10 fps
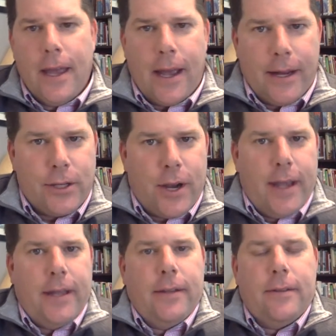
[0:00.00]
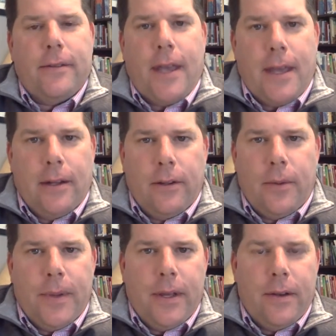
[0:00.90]
I try and say it a
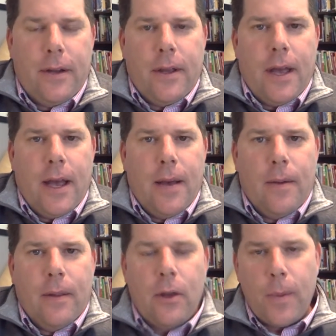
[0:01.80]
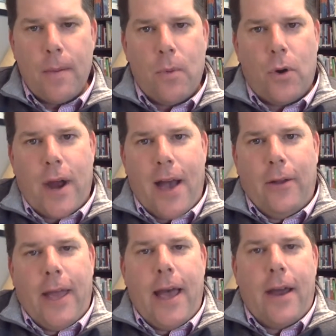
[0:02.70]
little bit more
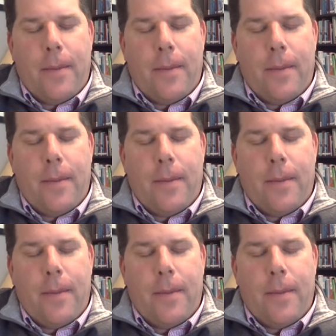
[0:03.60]
out loud.